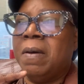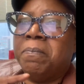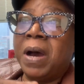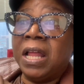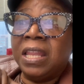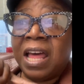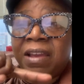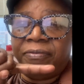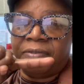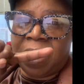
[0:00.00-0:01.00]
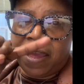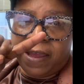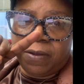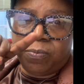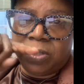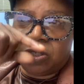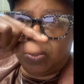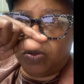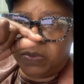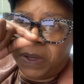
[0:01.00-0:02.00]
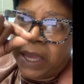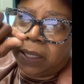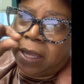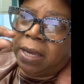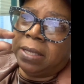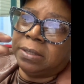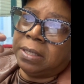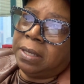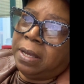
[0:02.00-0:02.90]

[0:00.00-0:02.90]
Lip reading: by a lifeline, which is those black lines.